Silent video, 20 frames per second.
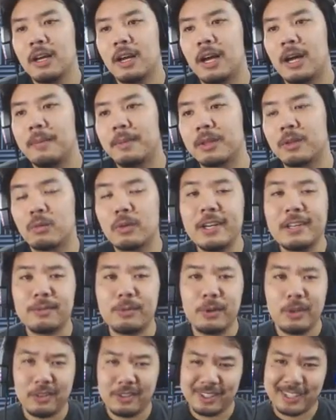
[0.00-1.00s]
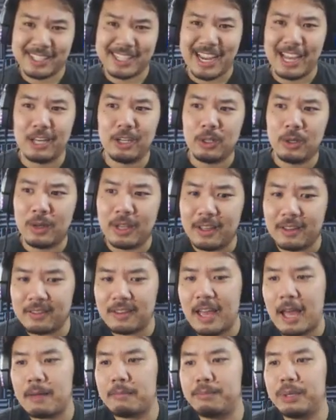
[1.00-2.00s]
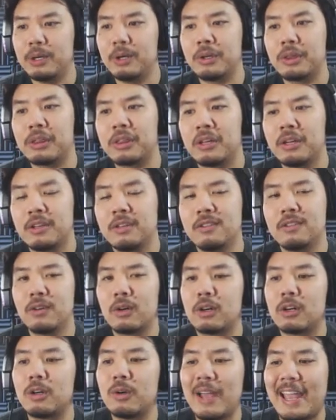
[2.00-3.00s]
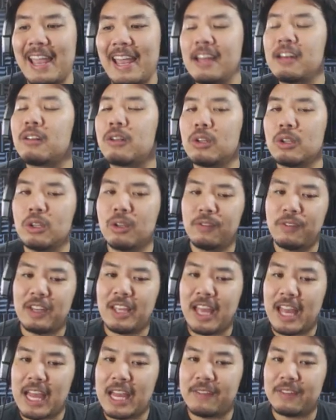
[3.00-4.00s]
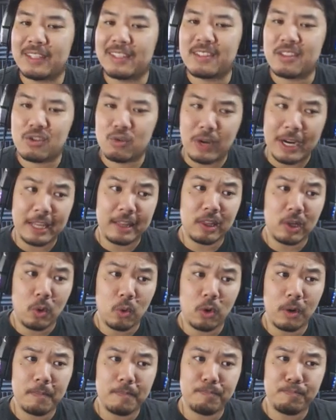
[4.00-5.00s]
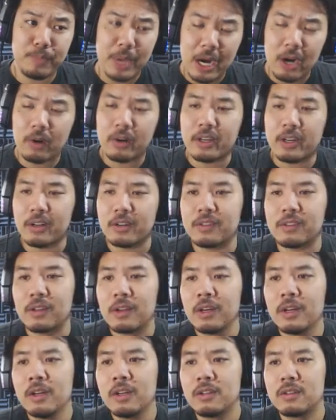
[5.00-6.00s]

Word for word: Uh, but the reason we're using Akainu is that both Zoro and Luffy have strength or barriers.